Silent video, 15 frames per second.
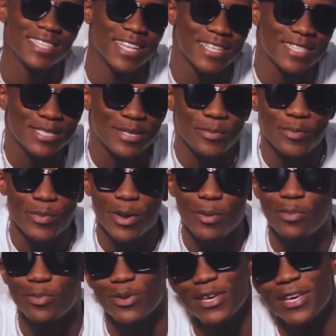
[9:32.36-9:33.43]

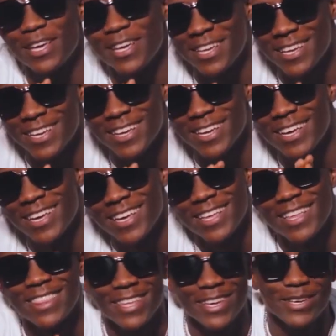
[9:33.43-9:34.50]
ZMB.
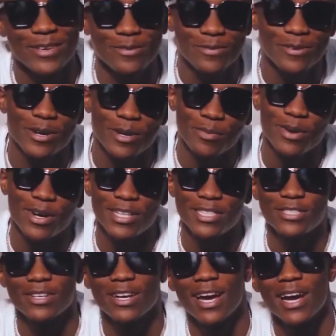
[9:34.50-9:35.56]
Thank you very
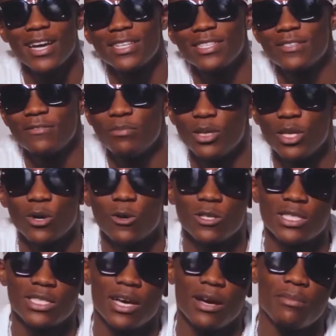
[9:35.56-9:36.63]
much, you guys have been
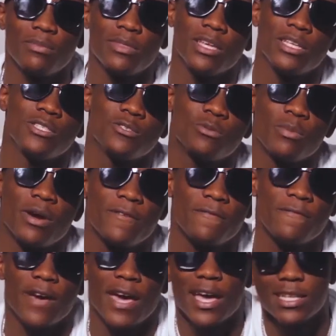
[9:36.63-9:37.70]
awesome. Then to my
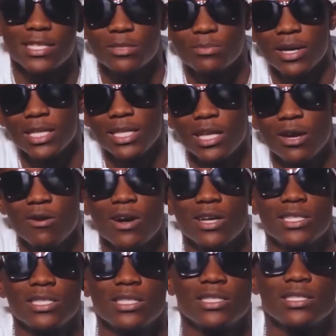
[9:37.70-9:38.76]
fans, my day
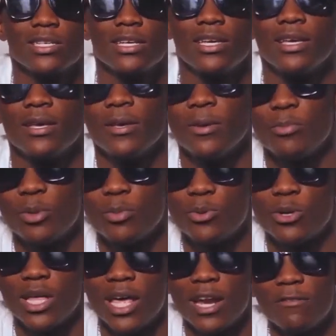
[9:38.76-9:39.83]
ones,
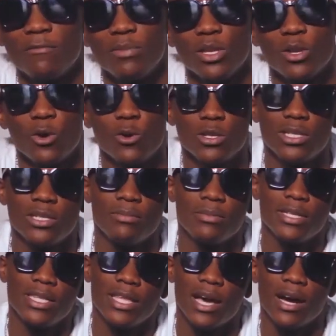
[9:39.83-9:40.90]
people that have been holding
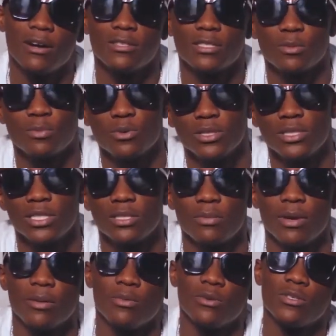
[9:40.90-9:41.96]
me down, supporting
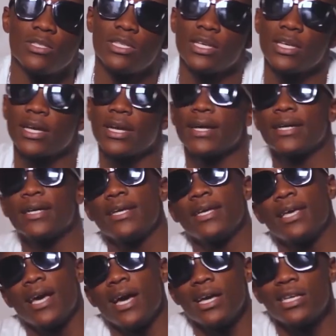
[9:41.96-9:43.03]
my music,
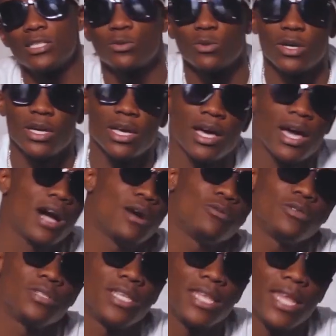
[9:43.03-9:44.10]
I swear I would